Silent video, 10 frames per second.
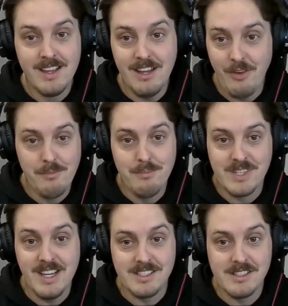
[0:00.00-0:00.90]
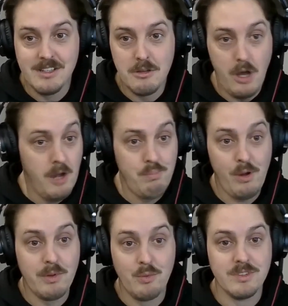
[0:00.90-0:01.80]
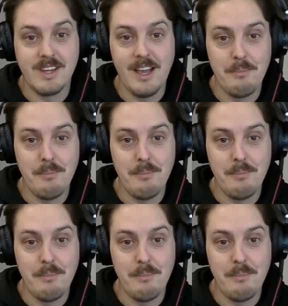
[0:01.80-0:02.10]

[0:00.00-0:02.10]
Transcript: If I'm Matisse, I probably wouldn't come